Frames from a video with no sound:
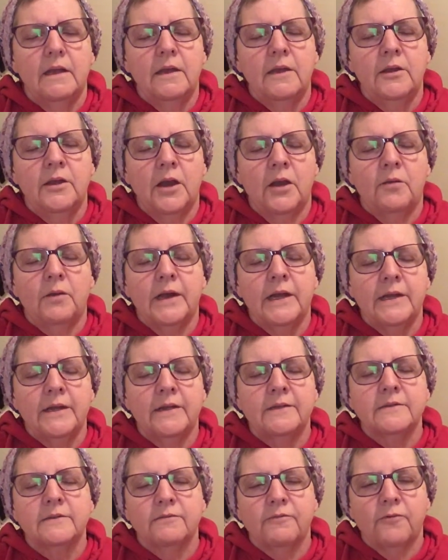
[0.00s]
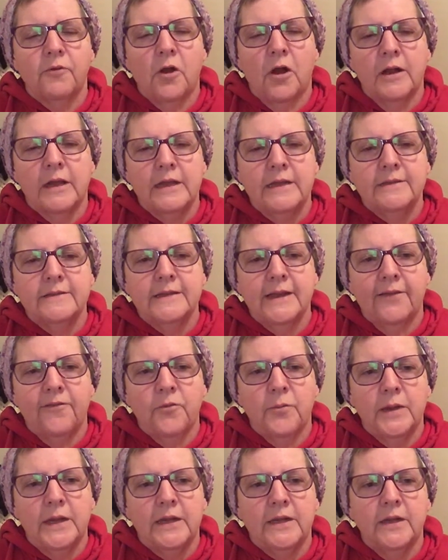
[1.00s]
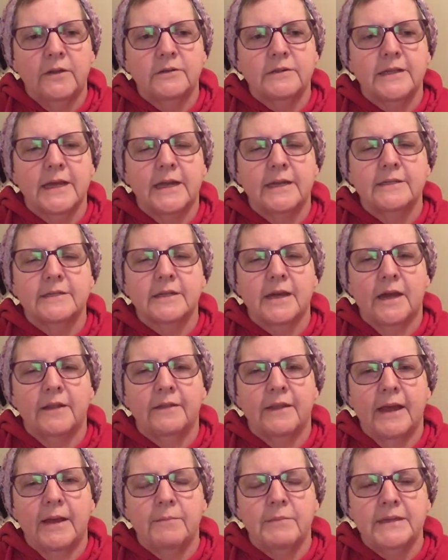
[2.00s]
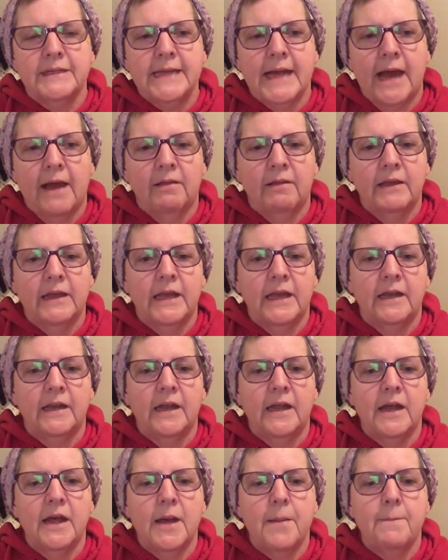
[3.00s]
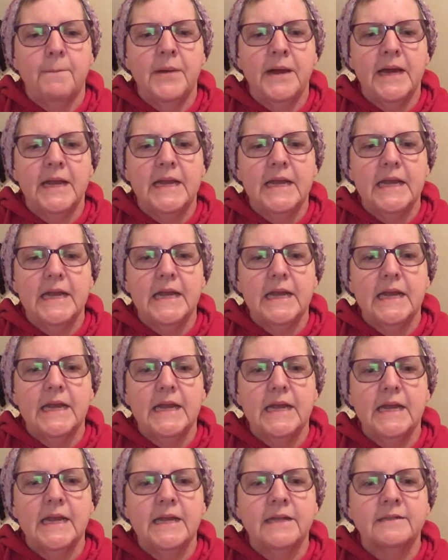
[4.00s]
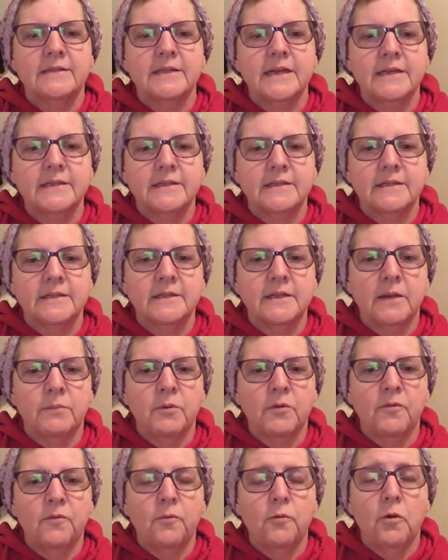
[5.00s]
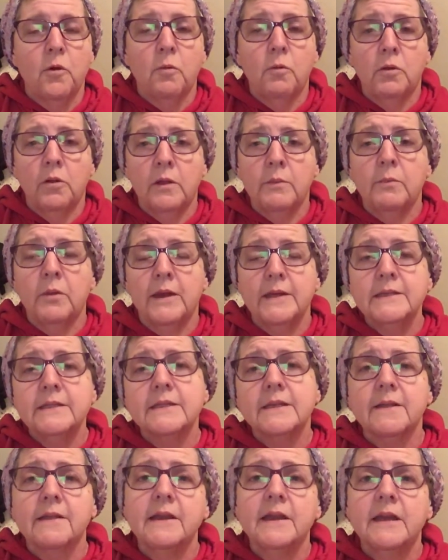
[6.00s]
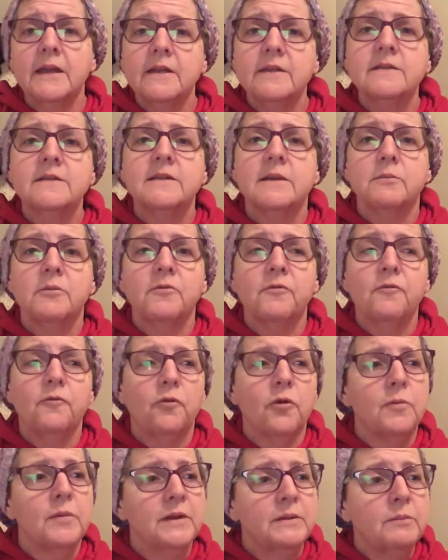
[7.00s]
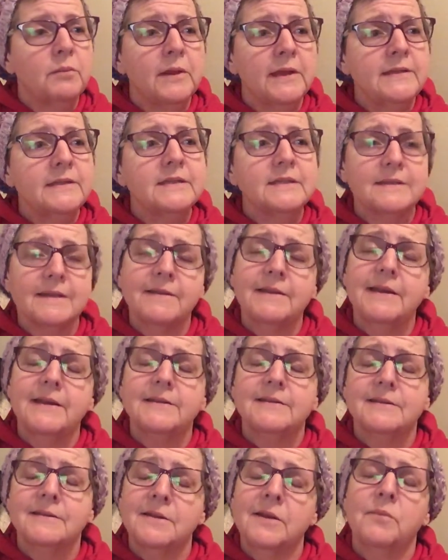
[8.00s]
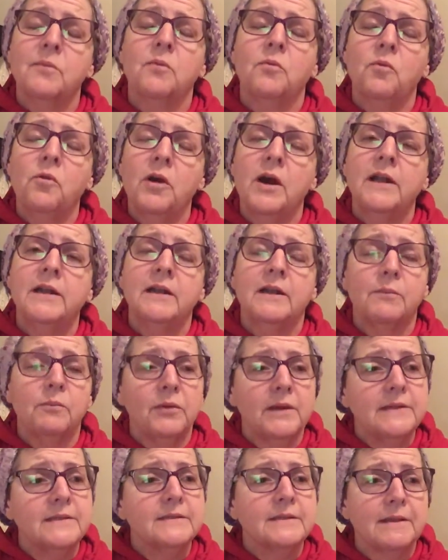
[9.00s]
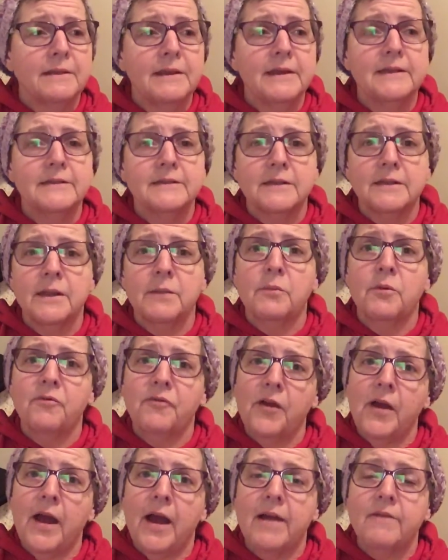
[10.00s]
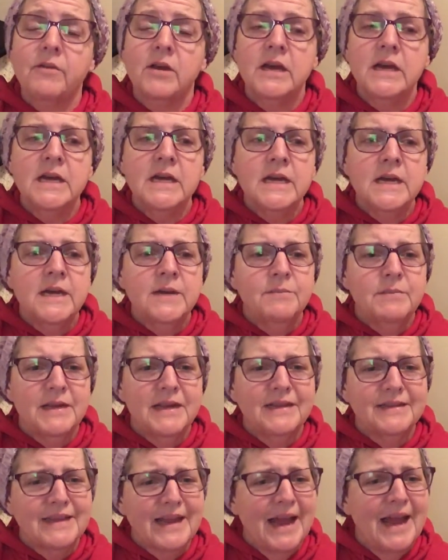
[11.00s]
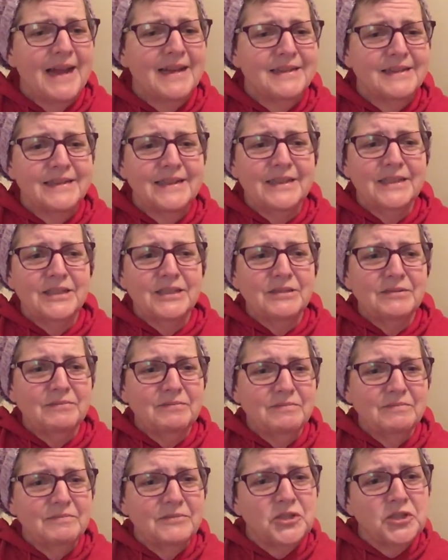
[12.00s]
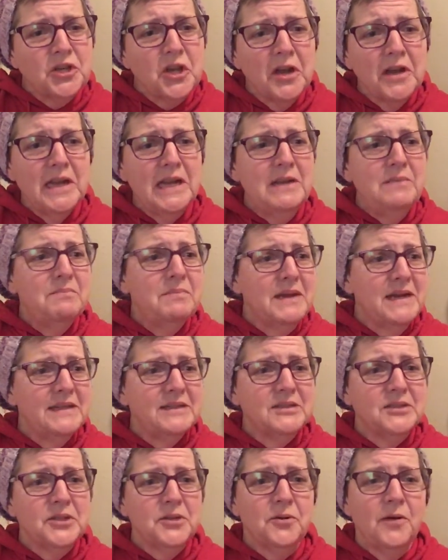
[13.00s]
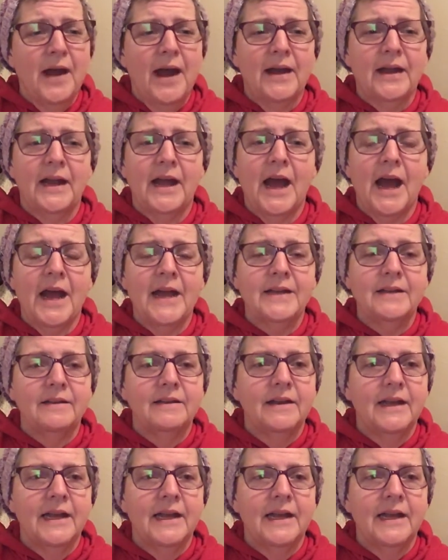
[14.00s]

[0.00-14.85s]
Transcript: You know, it doesn't frog easy. Everybody knows that. It's got that metallic in it, but it says it's a number 4. Well, in places I think it is a number 4, but in places I think it's a number 1, and in places I think it's a number 5 because it has these chunky bits throughout it. I